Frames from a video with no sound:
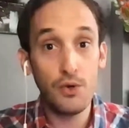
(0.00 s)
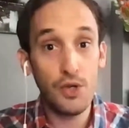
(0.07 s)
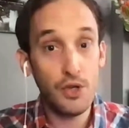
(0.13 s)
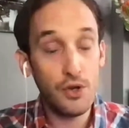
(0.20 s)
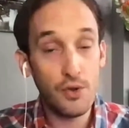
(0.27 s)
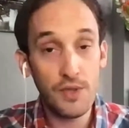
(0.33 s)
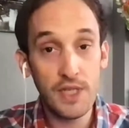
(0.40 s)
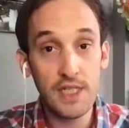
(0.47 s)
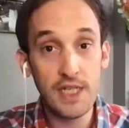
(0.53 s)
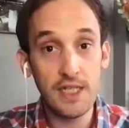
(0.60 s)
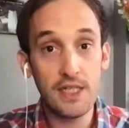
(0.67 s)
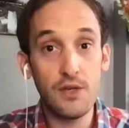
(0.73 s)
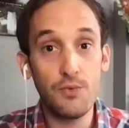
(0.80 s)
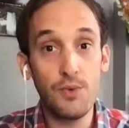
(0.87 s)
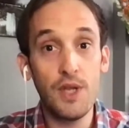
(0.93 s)
you know, this is
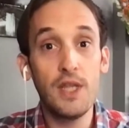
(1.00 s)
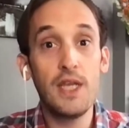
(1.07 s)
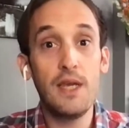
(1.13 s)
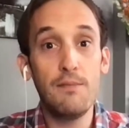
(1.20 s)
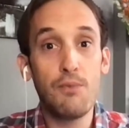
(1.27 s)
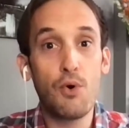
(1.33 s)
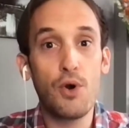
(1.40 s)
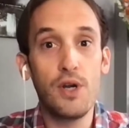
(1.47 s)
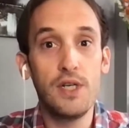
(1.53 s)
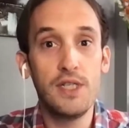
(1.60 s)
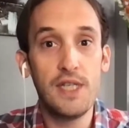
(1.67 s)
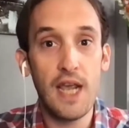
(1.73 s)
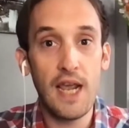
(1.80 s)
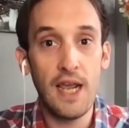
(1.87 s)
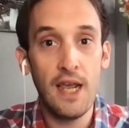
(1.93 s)
a really important
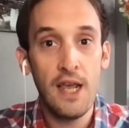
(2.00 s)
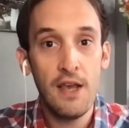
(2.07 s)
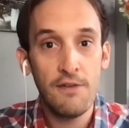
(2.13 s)
day